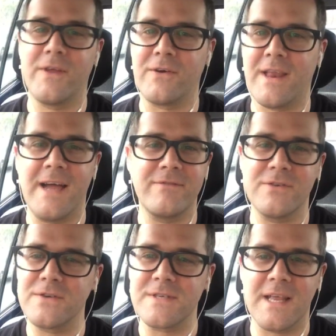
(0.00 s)
their life
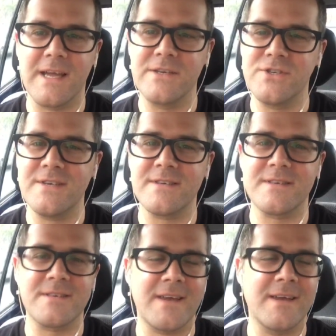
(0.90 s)
looks like, Jesus
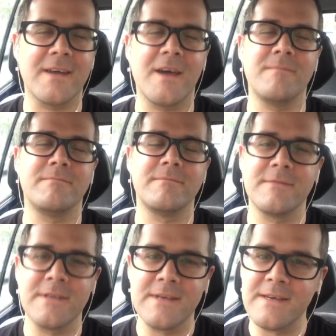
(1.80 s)
is saying, Come,
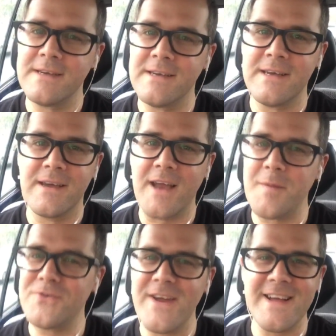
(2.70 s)

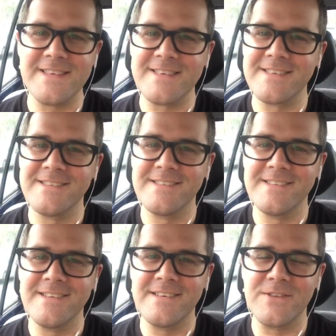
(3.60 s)
come and rest.
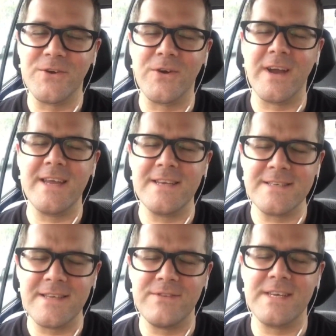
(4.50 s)
The
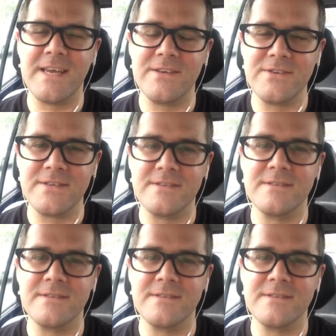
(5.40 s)
greatest invitation.